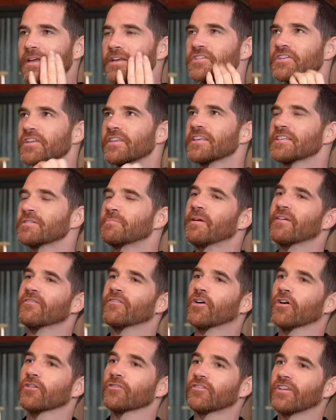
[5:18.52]
So there's a bit of
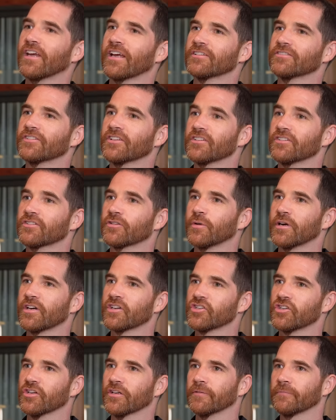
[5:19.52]
context to this
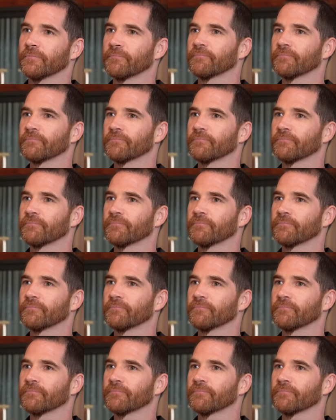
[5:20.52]
question.